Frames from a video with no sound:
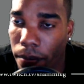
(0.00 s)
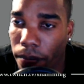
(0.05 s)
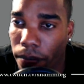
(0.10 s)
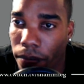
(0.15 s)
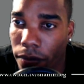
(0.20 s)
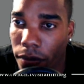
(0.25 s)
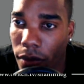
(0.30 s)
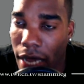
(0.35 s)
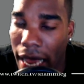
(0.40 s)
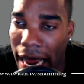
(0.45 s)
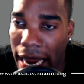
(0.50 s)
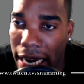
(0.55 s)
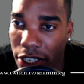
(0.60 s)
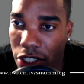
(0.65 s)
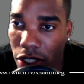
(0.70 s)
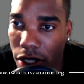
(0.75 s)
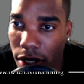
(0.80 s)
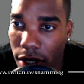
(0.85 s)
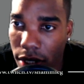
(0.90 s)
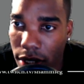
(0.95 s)

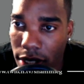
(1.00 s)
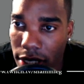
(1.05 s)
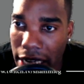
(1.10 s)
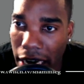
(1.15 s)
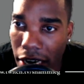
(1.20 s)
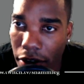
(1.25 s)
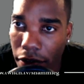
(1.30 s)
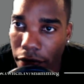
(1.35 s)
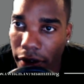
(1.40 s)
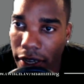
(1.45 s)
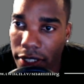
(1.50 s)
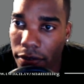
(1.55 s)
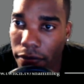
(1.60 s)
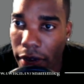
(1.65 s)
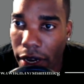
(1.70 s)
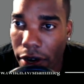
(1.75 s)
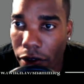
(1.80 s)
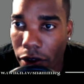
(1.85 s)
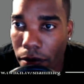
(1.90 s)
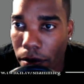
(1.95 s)
Action, sacrifice
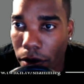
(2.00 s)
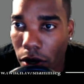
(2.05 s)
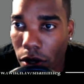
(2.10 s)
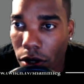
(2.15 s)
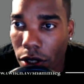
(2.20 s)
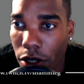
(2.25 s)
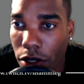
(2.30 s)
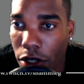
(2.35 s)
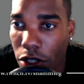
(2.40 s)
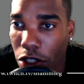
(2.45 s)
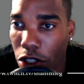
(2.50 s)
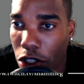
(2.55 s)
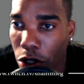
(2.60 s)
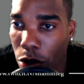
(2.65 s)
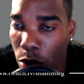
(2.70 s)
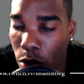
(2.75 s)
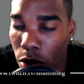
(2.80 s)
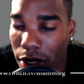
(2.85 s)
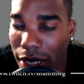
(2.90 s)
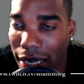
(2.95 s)
veteran builder to
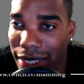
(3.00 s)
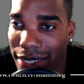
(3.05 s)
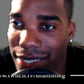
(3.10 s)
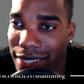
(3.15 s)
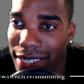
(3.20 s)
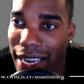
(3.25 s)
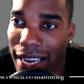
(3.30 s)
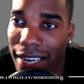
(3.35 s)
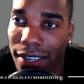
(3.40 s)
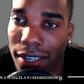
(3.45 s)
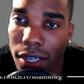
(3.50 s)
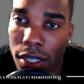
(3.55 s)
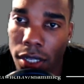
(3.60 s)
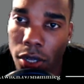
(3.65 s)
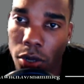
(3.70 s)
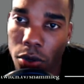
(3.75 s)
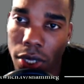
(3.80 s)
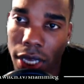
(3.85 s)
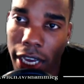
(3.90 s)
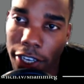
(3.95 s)
choose and stand a
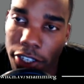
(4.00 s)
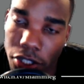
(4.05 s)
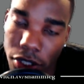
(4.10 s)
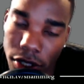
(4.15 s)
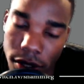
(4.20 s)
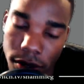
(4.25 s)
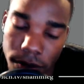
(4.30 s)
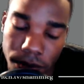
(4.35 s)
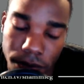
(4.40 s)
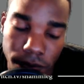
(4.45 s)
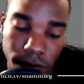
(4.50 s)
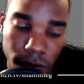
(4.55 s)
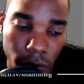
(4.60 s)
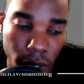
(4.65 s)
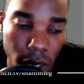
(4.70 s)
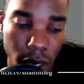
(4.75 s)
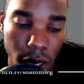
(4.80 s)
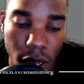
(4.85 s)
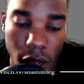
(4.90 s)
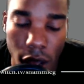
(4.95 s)
location.
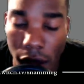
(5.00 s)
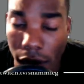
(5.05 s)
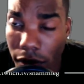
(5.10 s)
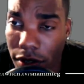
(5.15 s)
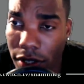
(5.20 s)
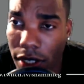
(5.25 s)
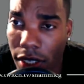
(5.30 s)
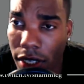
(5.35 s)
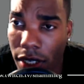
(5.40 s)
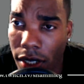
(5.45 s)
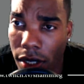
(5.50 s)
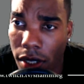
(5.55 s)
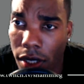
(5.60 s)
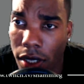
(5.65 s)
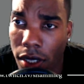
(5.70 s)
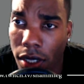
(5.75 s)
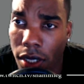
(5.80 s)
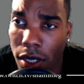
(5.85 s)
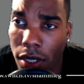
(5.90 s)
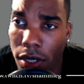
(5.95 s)
Obviously,
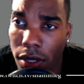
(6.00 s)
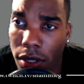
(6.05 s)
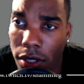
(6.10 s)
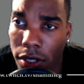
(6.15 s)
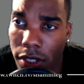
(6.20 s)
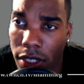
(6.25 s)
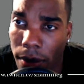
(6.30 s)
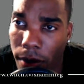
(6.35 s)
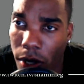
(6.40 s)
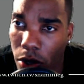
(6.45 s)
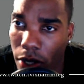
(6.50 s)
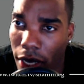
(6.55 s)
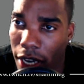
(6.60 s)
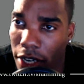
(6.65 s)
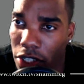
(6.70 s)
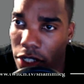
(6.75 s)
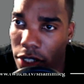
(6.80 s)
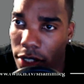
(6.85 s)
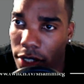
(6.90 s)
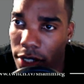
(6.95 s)
some
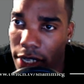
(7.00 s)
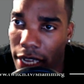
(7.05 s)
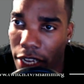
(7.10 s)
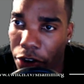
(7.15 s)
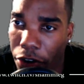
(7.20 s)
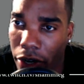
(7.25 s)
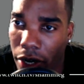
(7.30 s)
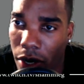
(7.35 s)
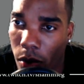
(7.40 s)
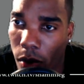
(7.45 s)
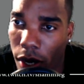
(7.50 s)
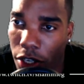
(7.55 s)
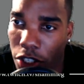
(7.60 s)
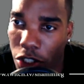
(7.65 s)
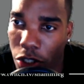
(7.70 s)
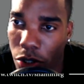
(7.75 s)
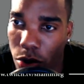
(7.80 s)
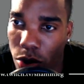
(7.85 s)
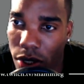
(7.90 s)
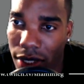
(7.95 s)
locations that you're going to want to
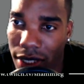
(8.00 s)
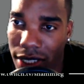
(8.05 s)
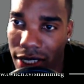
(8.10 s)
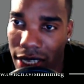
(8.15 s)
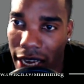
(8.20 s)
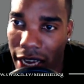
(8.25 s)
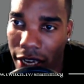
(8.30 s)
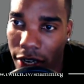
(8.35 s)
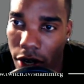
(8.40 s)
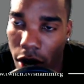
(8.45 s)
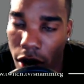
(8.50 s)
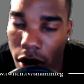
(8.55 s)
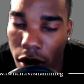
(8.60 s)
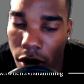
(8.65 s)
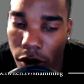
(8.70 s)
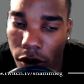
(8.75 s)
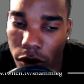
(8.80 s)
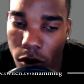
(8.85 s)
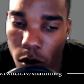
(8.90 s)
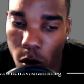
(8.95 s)
choose and stand are
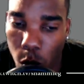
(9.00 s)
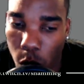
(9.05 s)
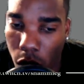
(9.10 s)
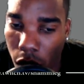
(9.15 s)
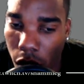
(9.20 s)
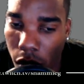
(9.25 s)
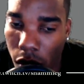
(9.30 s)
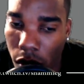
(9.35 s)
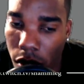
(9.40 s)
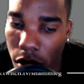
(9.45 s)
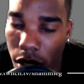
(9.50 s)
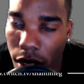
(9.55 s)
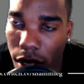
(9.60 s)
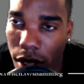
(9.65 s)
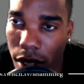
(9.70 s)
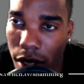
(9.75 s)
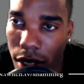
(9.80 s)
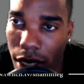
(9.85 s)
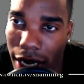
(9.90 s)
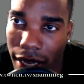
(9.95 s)
the wall
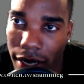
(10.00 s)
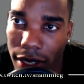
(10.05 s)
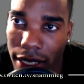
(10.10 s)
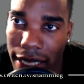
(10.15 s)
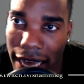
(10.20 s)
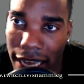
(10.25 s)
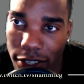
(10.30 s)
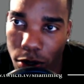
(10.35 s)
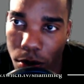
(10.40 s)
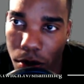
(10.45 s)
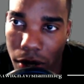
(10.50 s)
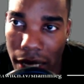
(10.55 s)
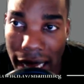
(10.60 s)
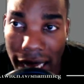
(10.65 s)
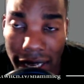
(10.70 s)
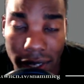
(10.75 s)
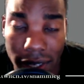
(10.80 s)
and Castle Black.